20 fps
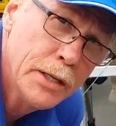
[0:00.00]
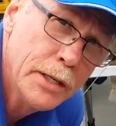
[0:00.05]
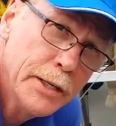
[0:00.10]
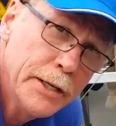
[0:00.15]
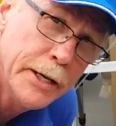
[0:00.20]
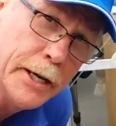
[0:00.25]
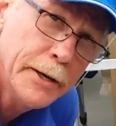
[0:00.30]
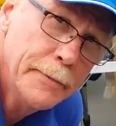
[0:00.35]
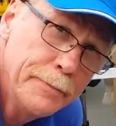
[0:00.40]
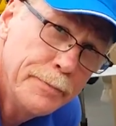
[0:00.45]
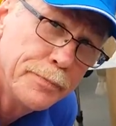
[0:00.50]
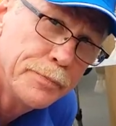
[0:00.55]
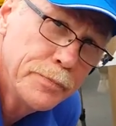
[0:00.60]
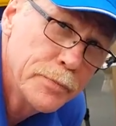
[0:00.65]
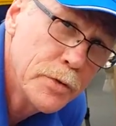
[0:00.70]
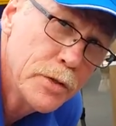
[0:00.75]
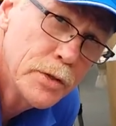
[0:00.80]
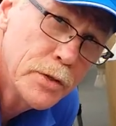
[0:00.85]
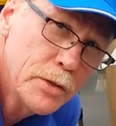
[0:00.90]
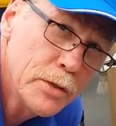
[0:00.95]
I assume they
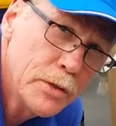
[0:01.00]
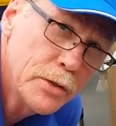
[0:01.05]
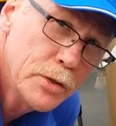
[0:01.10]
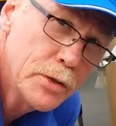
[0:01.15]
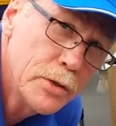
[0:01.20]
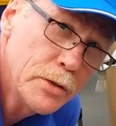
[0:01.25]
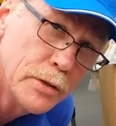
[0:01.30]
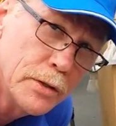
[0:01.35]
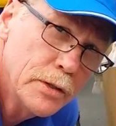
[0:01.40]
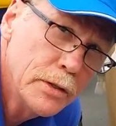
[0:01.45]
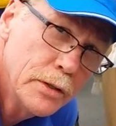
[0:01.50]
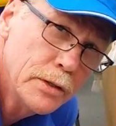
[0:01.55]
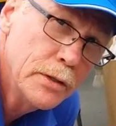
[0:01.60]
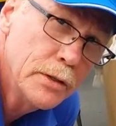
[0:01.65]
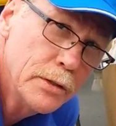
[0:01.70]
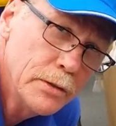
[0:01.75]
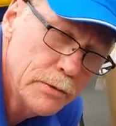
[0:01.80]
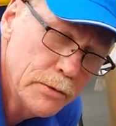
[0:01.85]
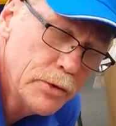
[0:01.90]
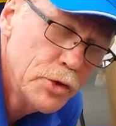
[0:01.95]
eventually fray out,
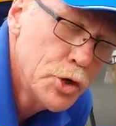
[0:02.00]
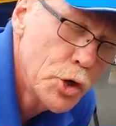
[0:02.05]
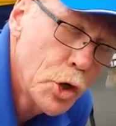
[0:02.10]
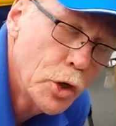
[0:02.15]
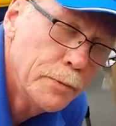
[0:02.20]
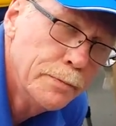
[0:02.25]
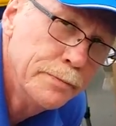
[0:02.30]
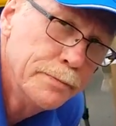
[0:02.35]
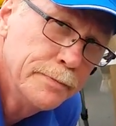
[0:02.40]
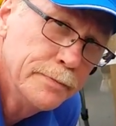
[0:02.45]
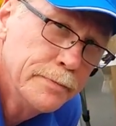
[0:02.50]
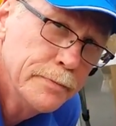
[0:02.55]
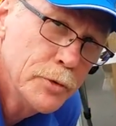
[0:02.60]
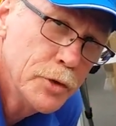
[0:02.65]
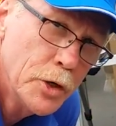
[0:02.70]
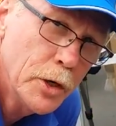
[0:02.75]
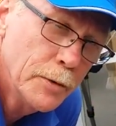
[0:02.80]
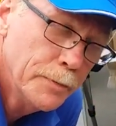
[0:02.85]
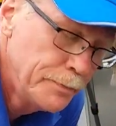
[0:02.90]
fall off. And, yeah.